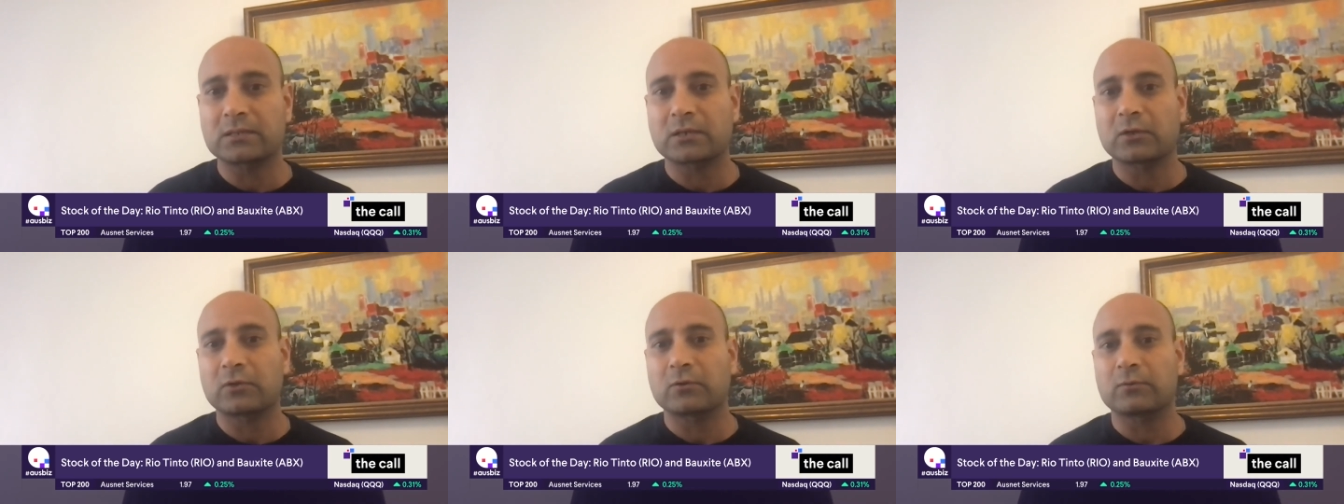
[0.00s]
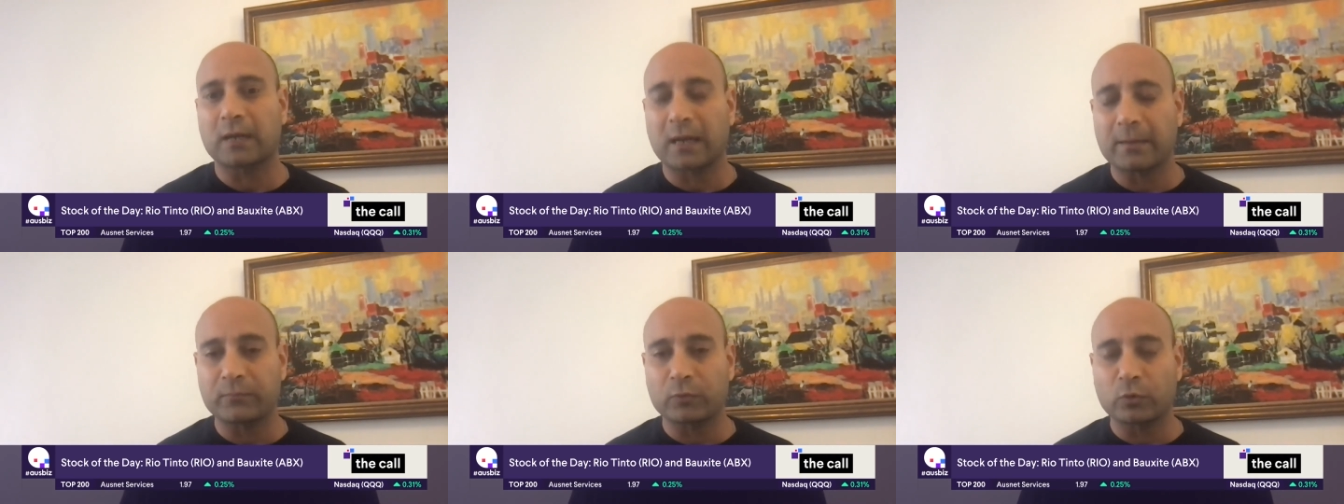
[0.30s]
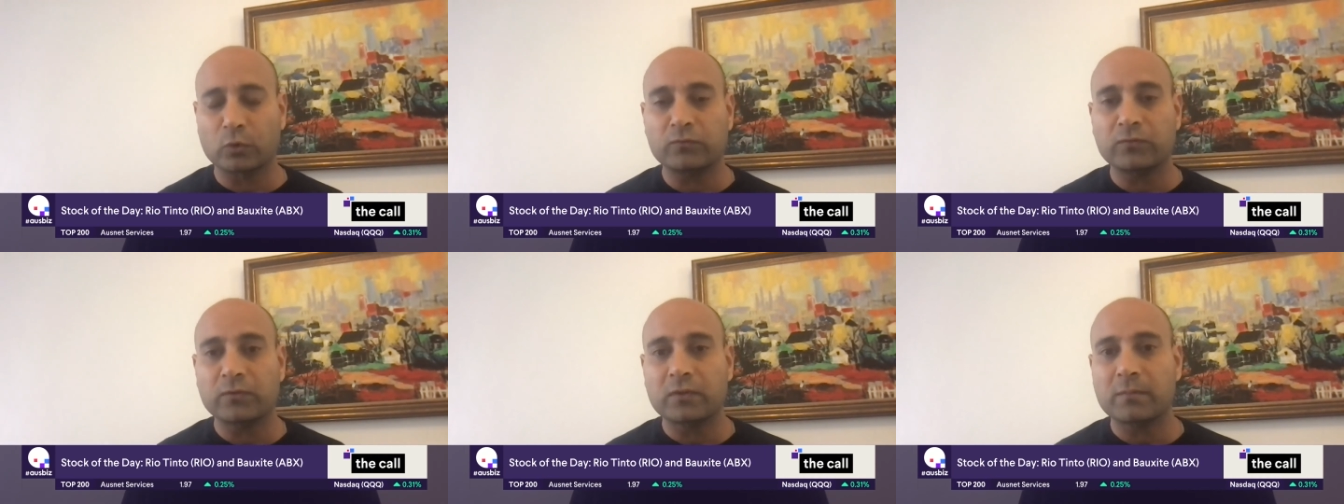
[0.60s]
So
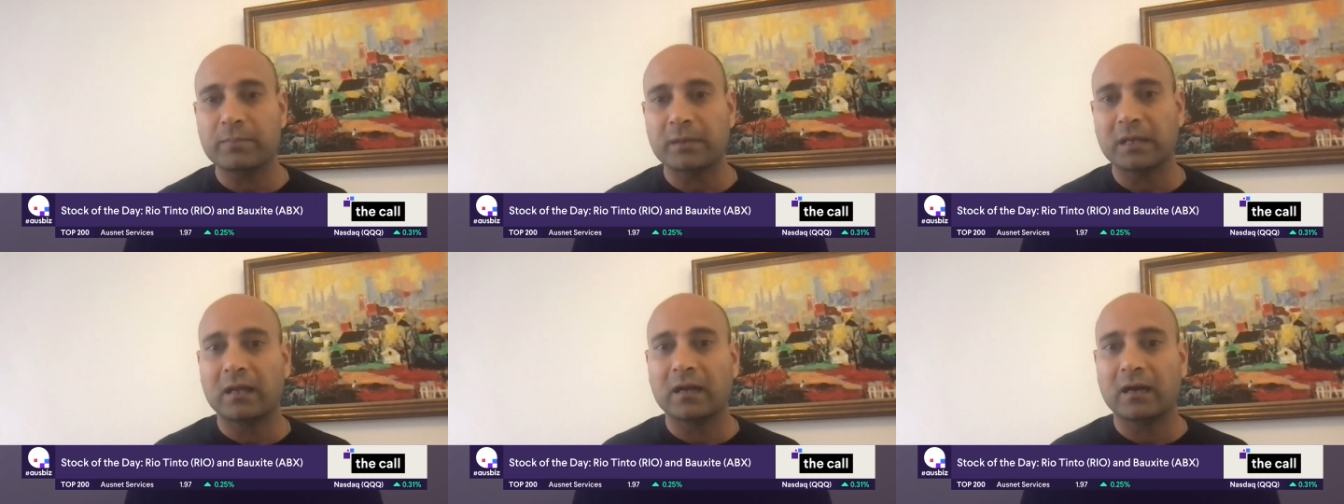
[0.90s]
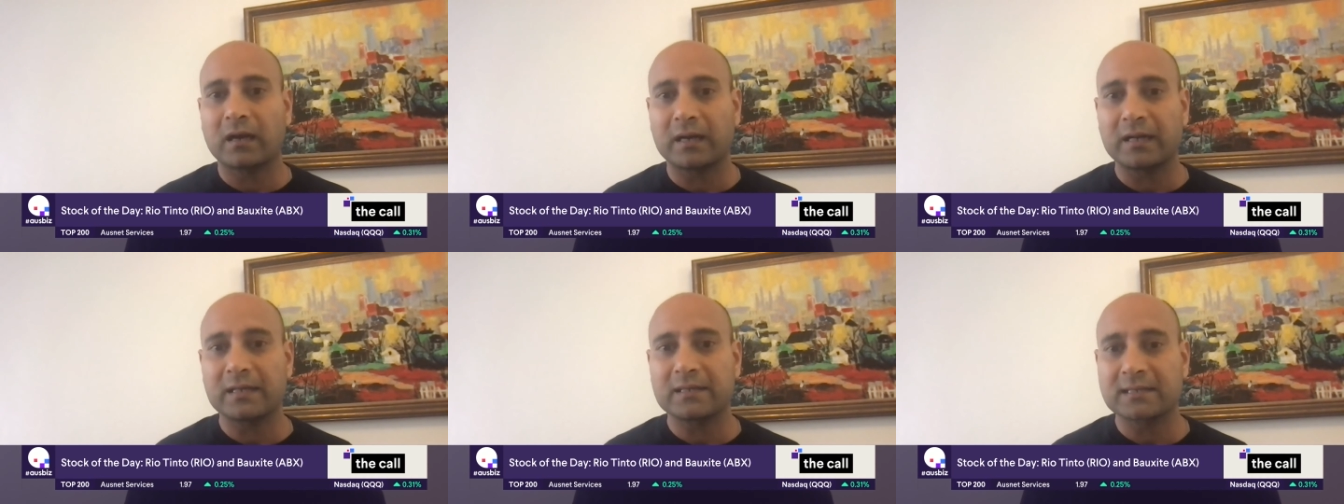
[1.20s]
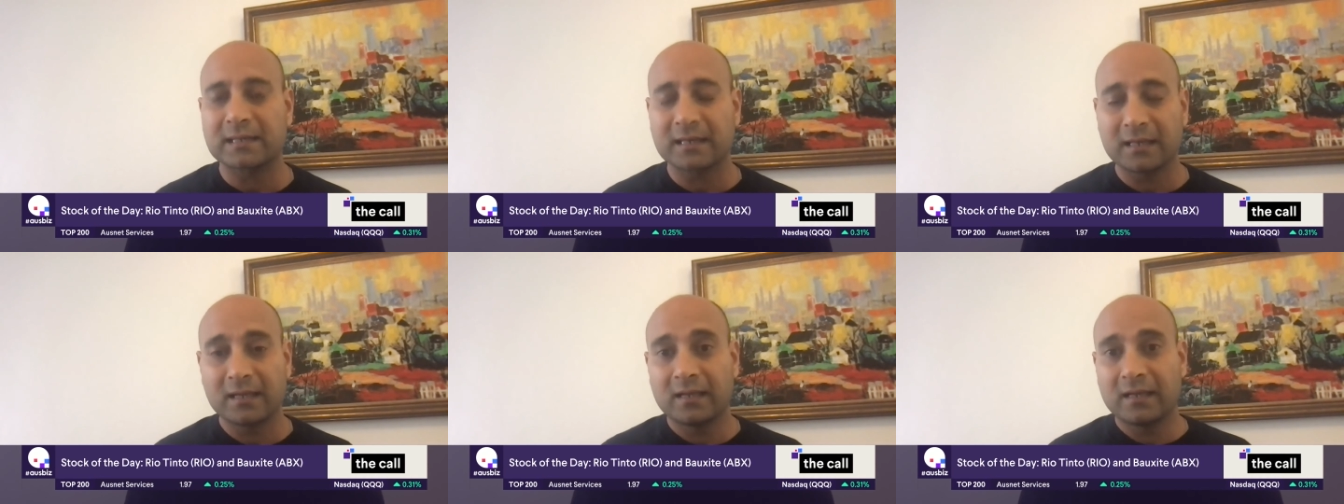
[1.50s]
good for the big
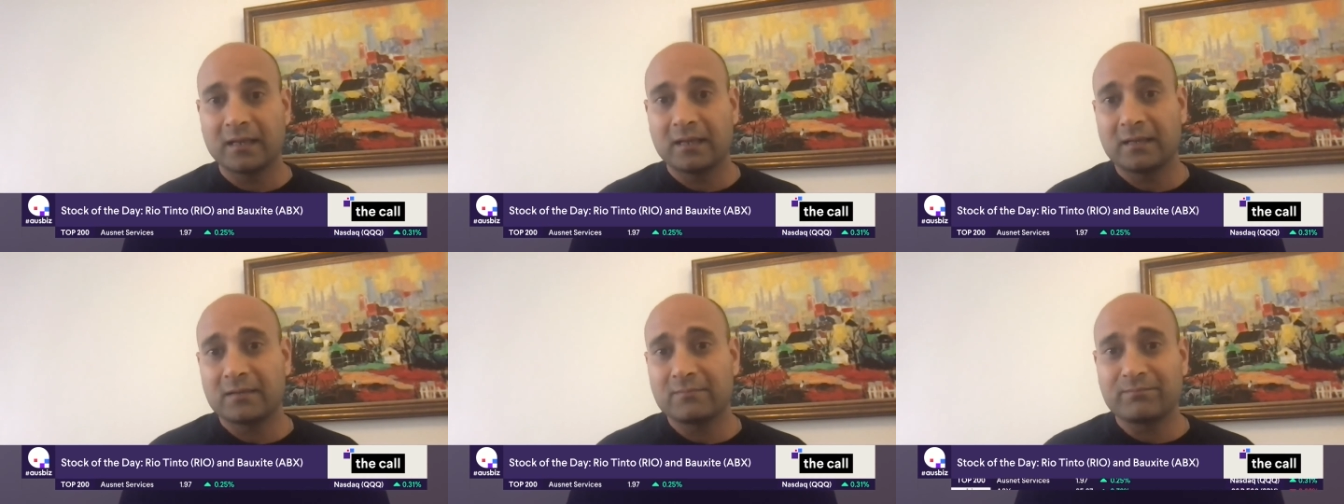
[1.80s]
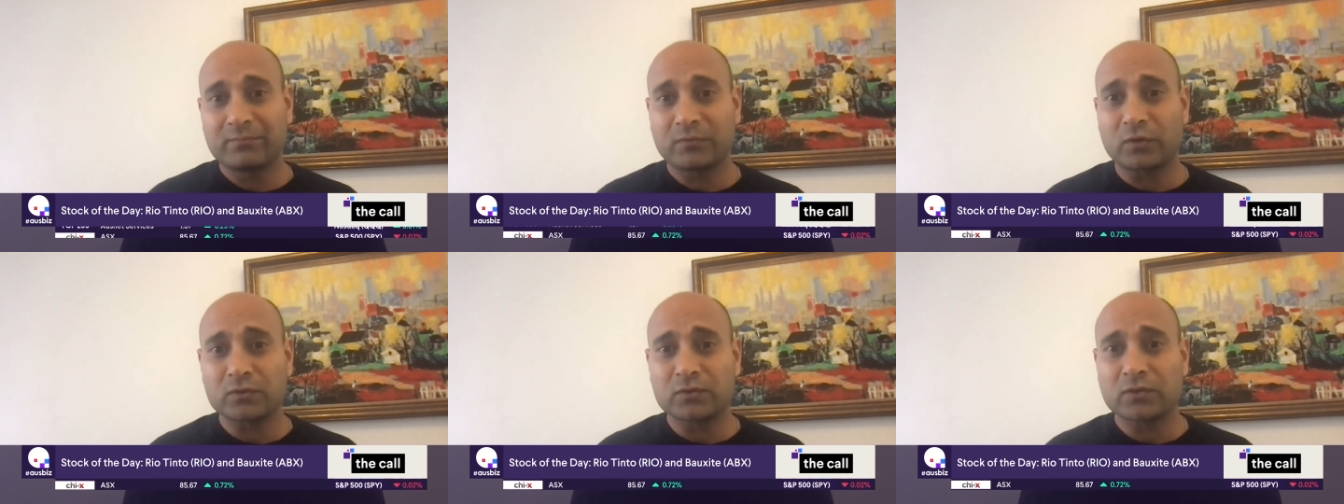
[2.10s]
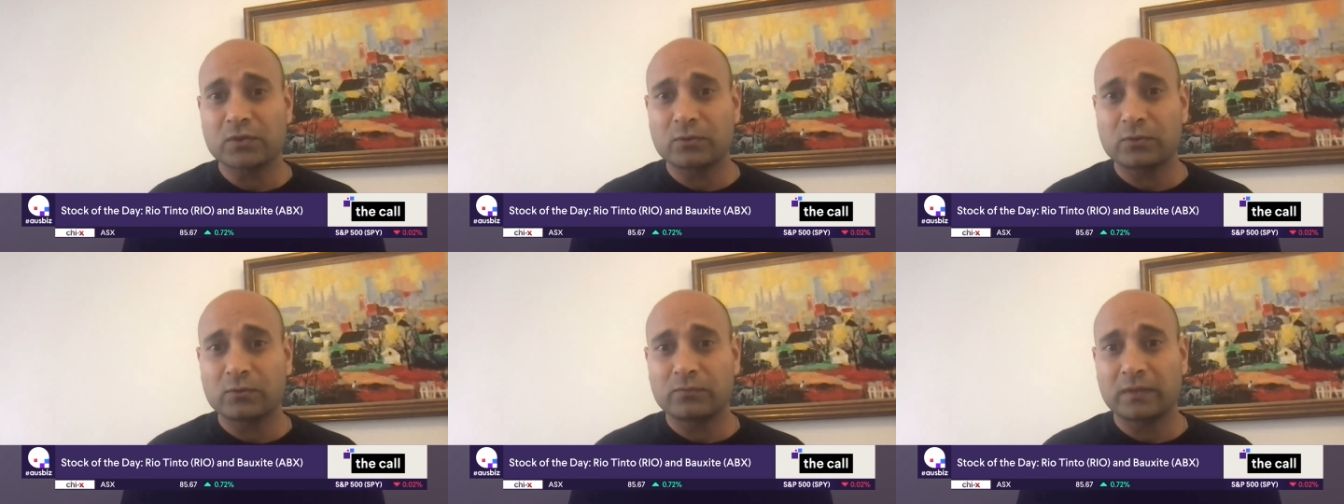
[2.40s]
guys, not
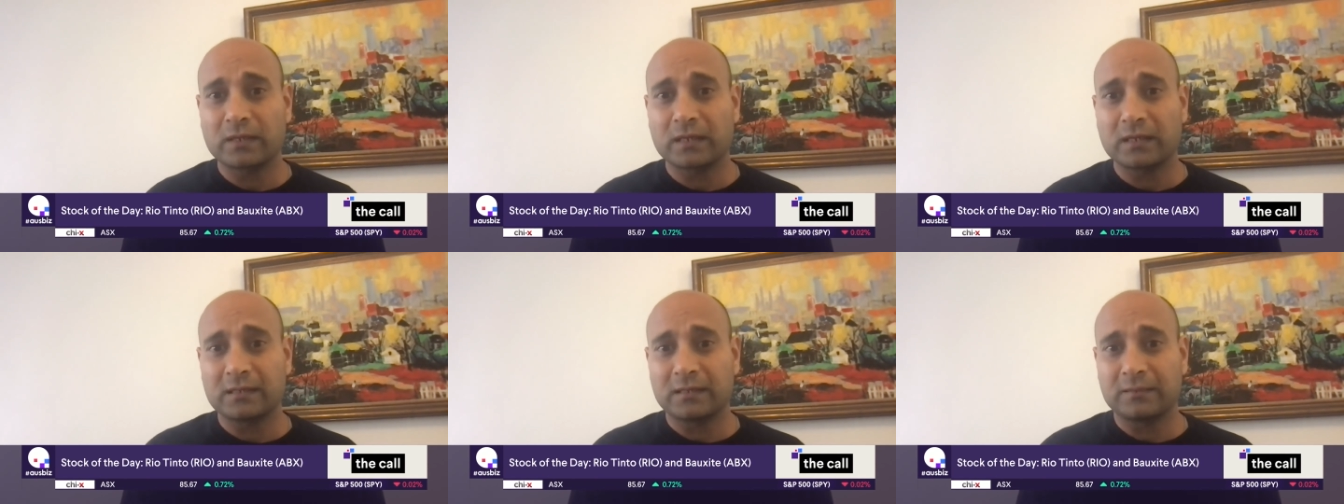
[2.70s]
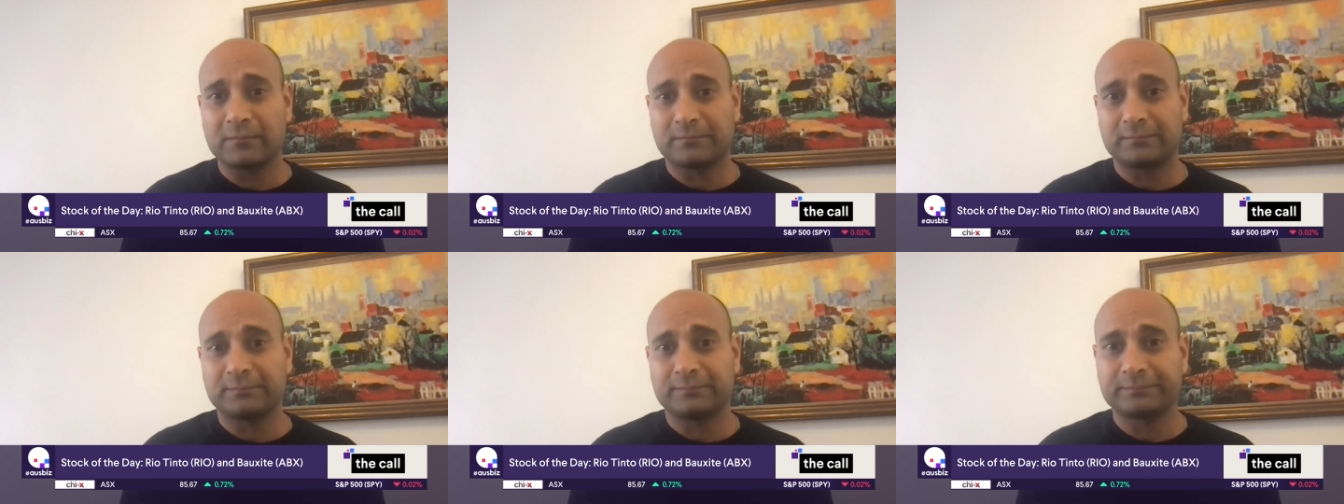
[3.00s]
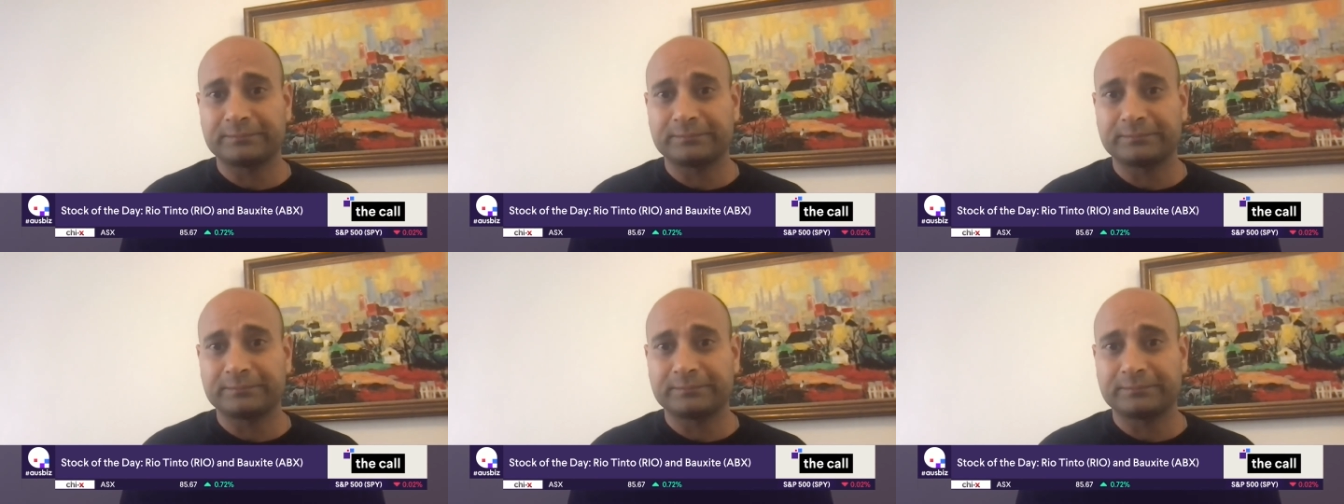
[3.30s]
so good for Guinea.